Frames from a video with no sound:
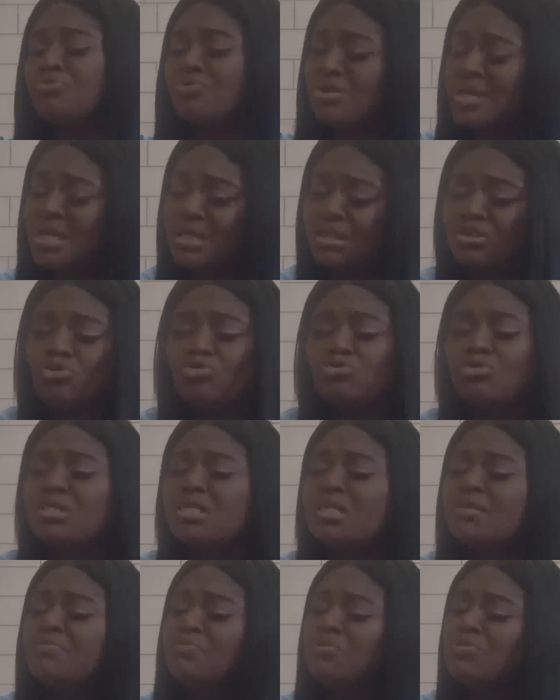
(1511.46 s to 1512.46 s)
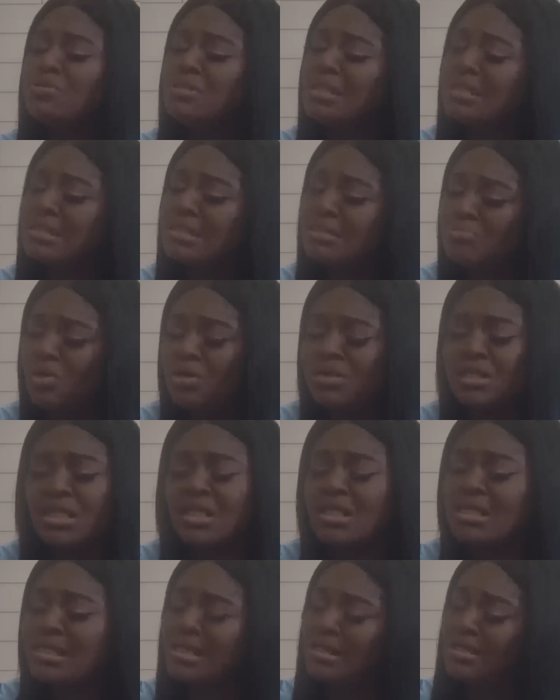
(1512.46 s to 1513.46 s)
prince to give you this
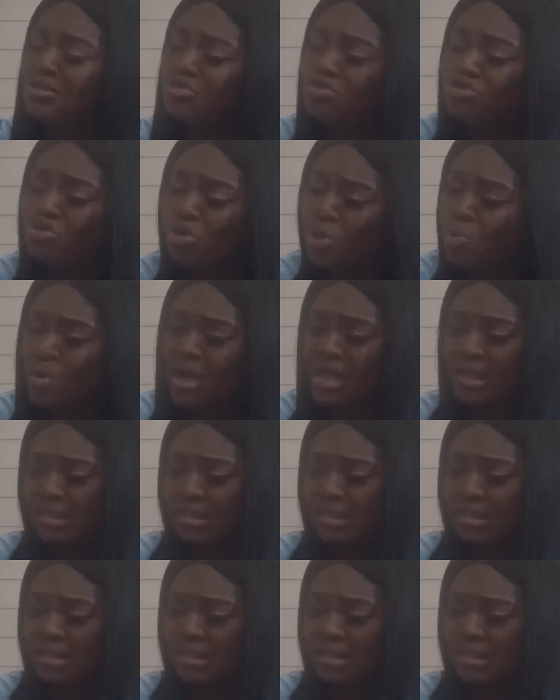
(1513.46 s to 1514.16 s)
money. He can do